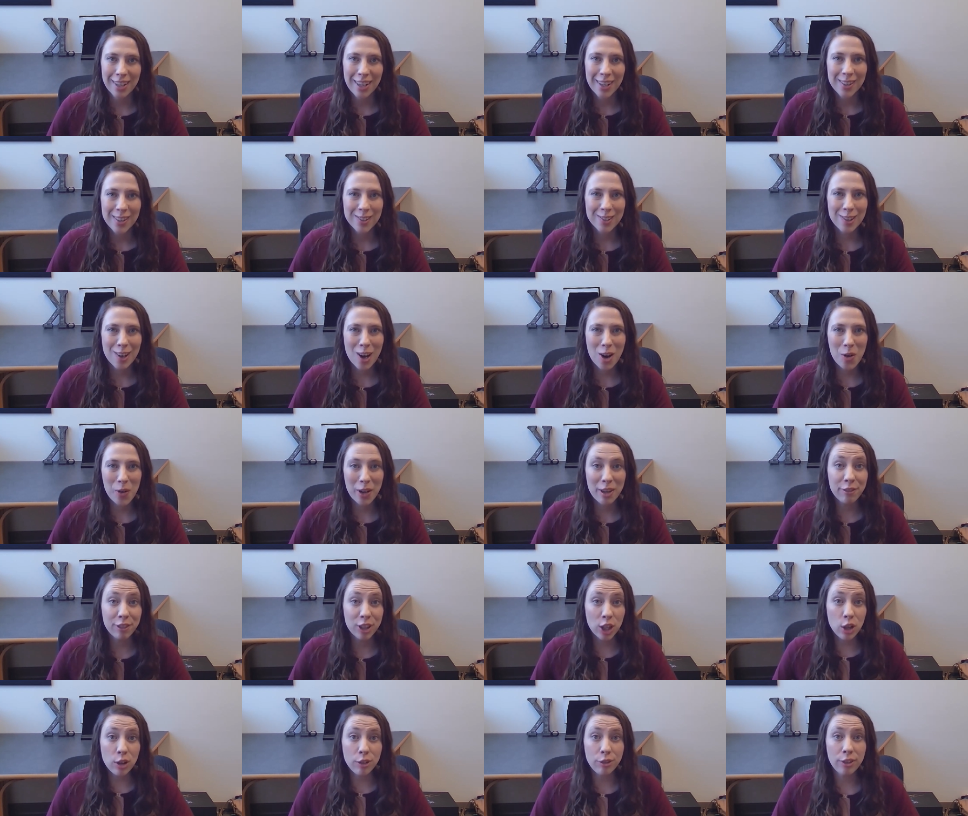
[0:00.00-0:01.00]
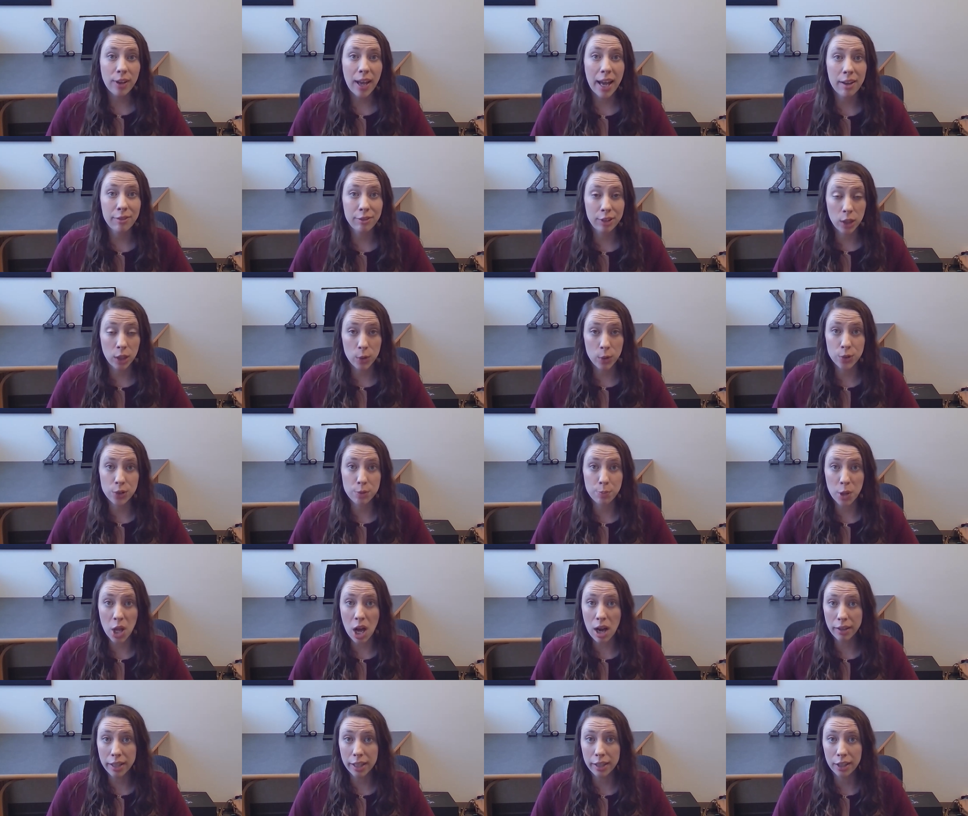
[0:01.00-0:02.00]
So if you have used
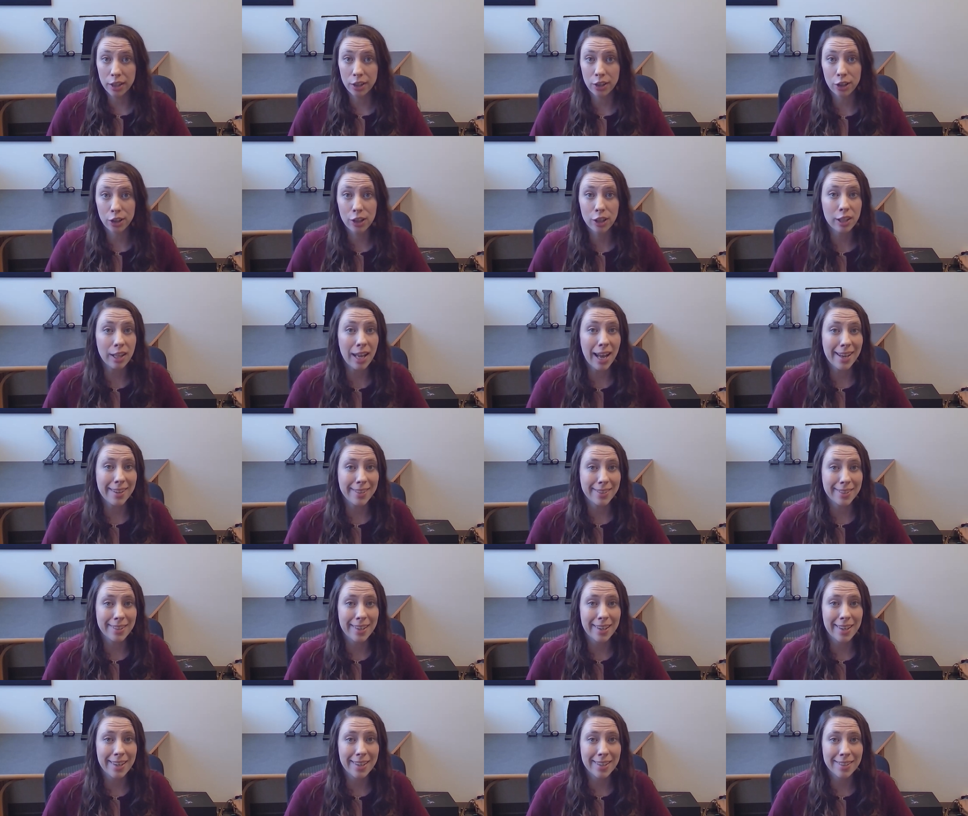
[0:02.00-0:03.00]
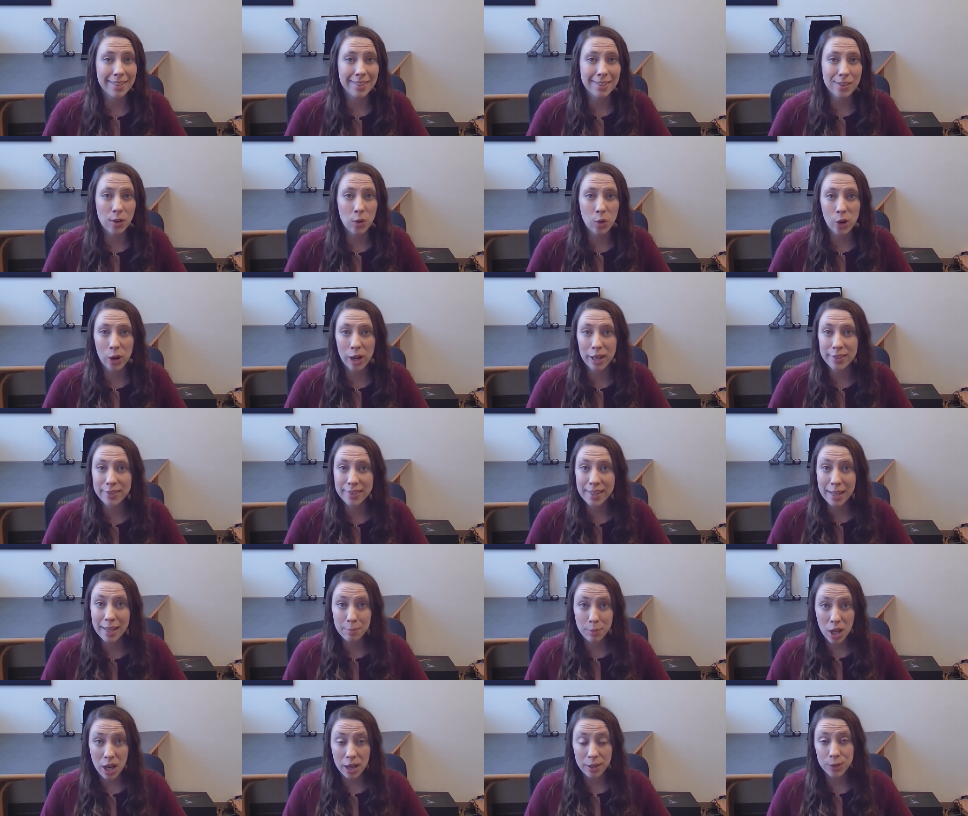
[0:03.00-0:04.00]
blogging in your classes or
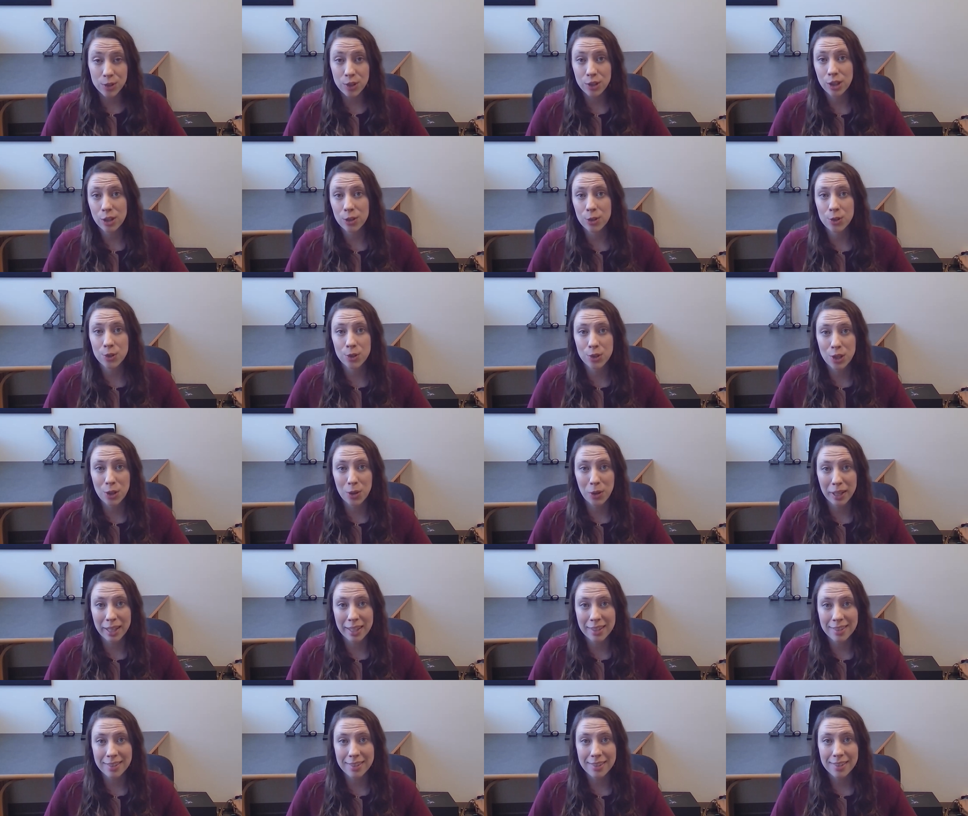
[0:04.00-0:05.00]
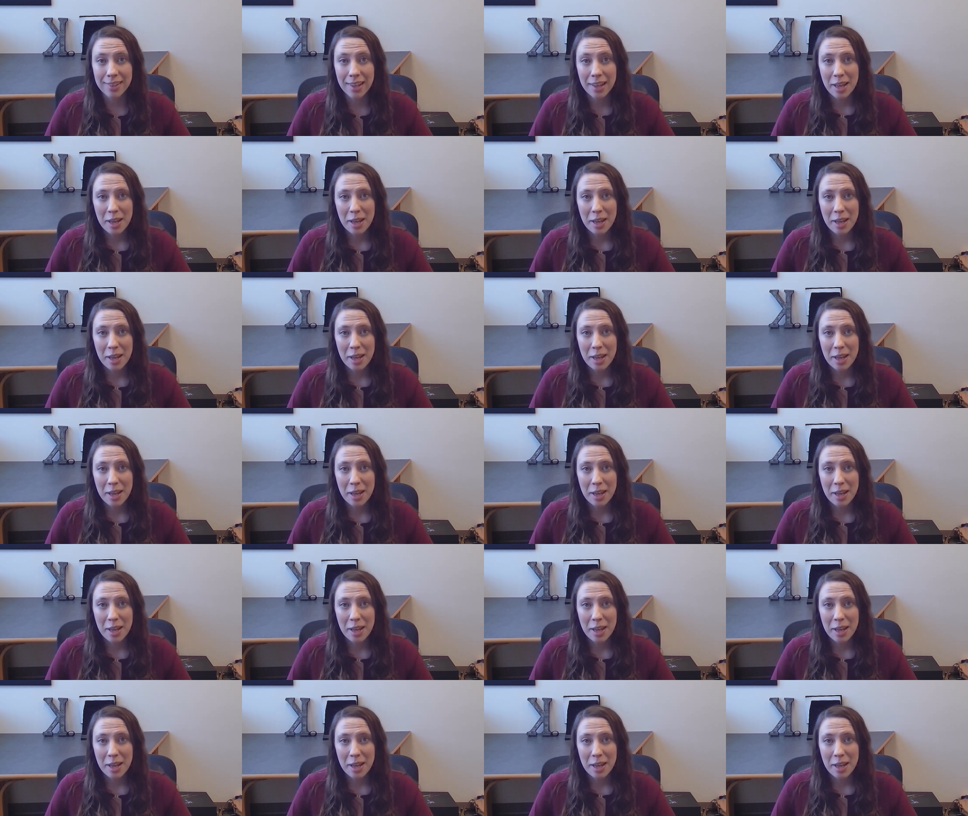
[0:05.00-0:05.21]
assigned blogs to your students,